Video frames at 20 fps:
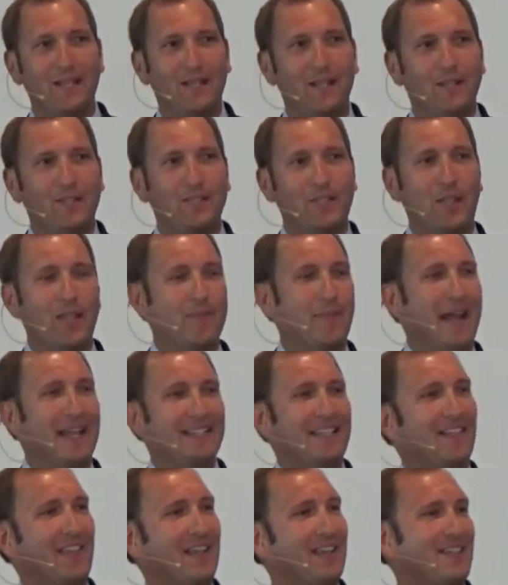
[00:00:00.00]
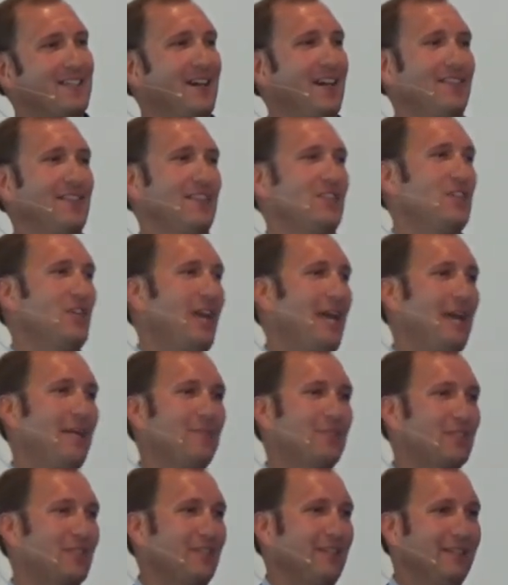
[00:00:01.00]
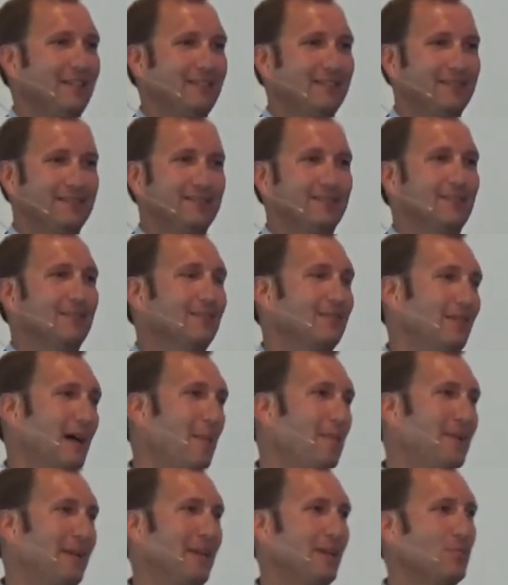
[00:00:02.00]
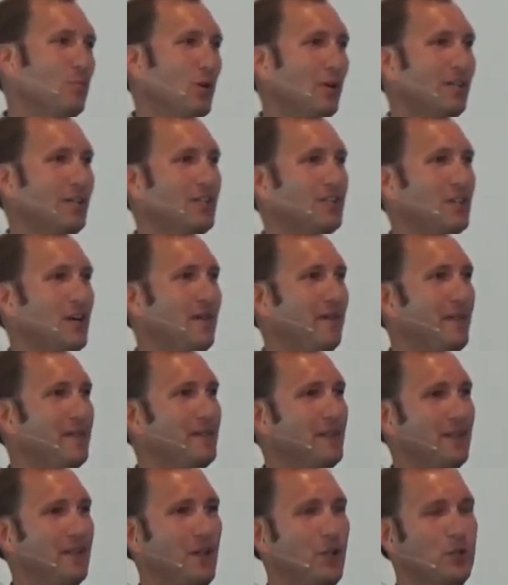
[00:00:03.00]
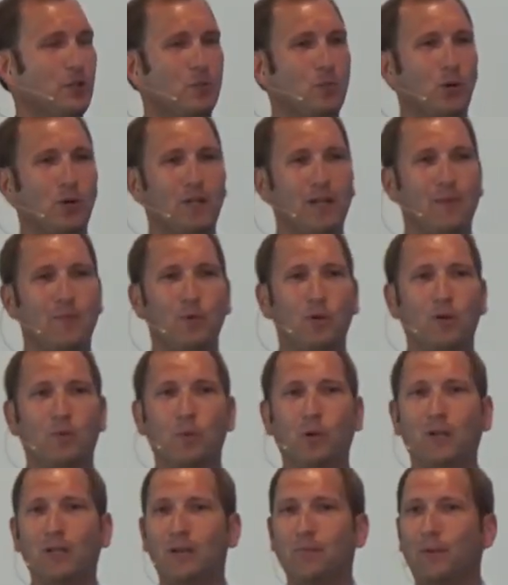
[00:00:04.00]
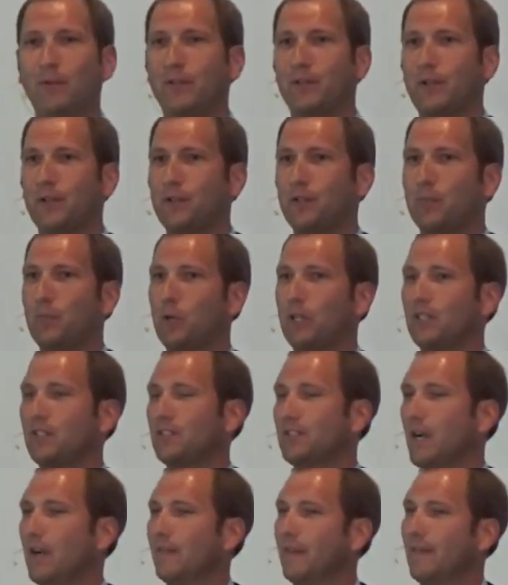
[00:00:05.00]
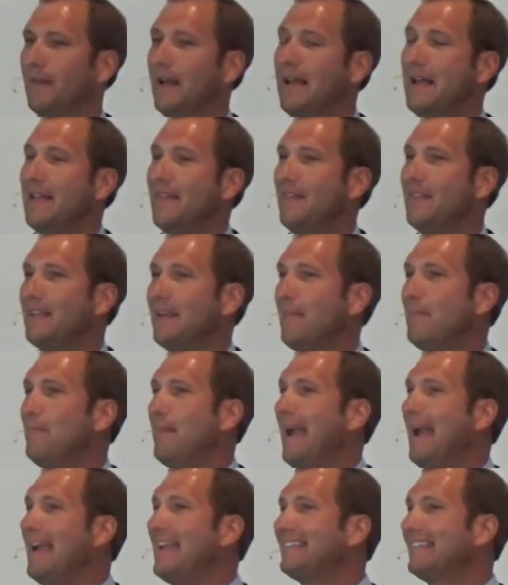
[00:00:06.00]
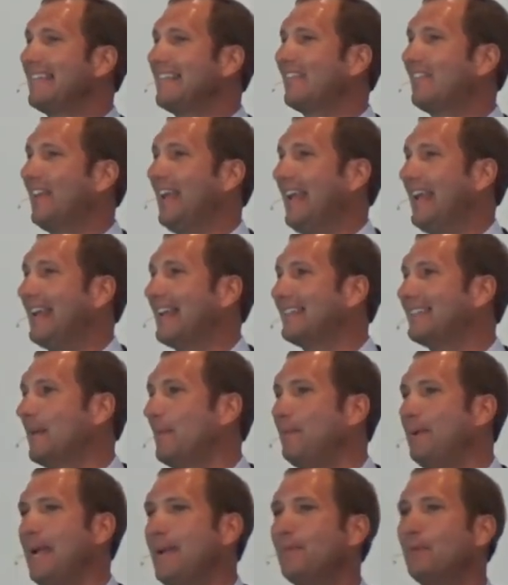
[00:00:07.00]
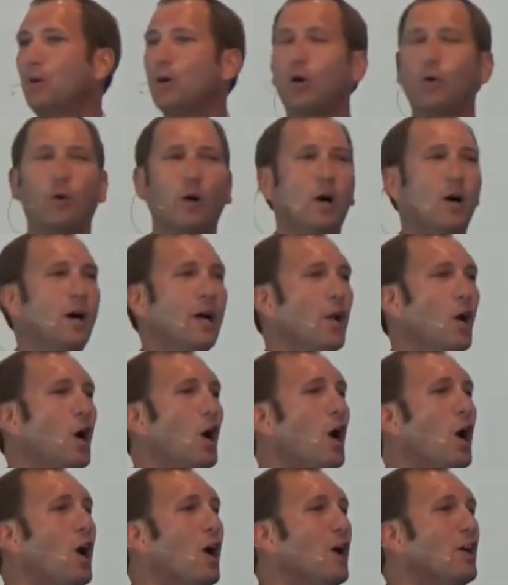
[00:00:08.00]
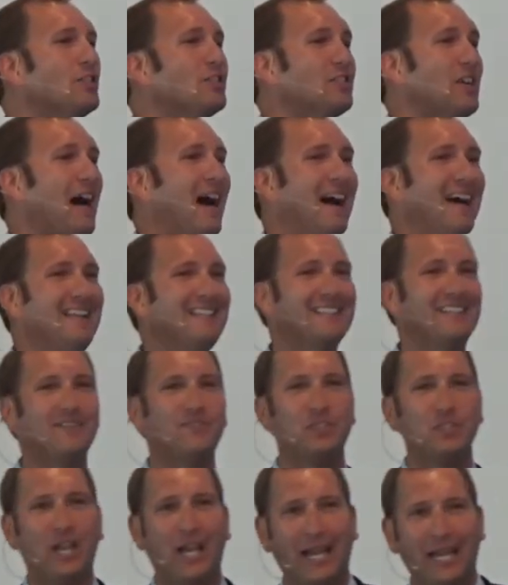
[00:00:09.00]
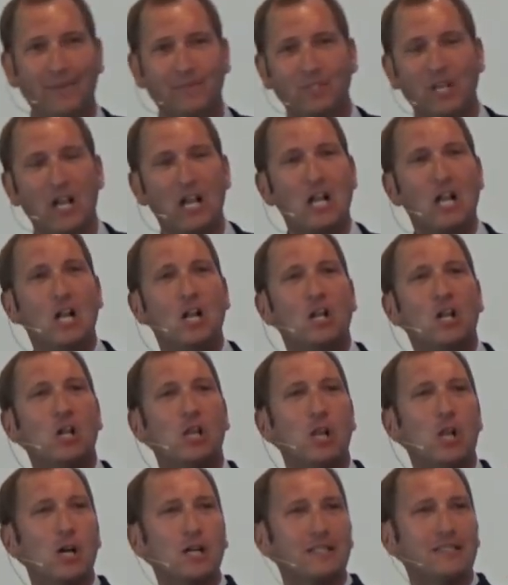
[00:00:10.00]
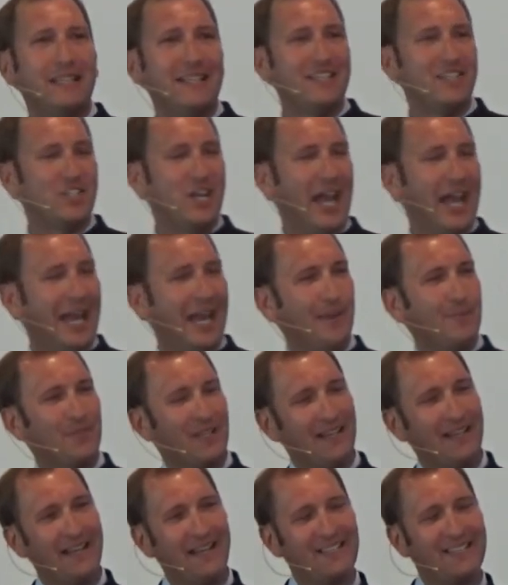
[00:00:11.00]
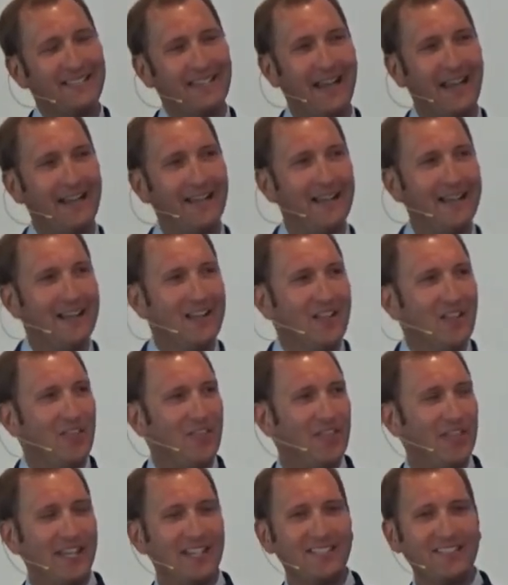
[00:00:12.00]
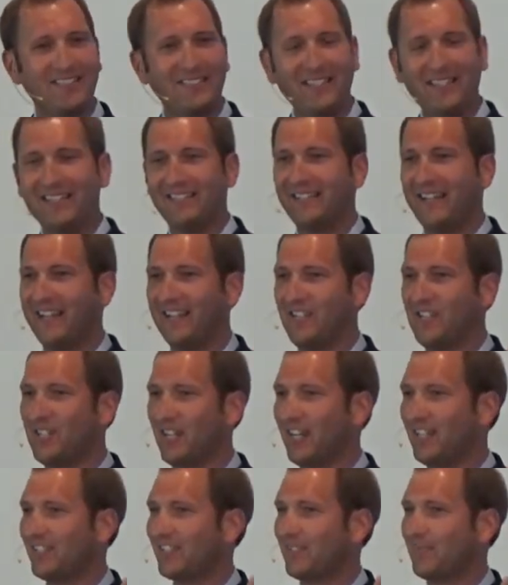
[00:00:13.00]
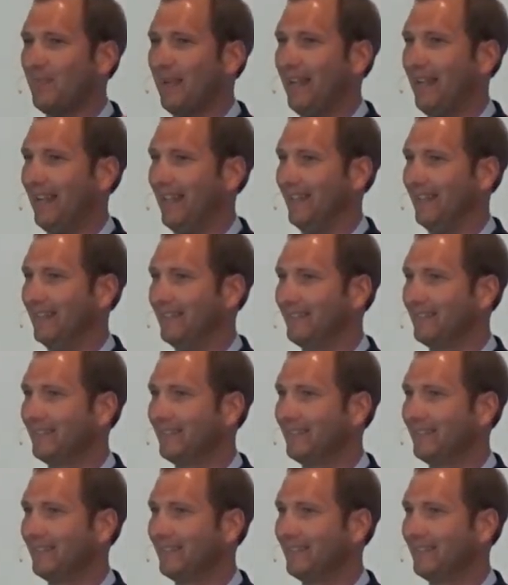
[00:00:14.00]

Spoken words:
So the amazing thing is not that James appeared more conservative to those who were more liberal or more liberal to those who were more conservative. The amazing thing is that people who were on all sides of James looked at James and they said, "This is a just man.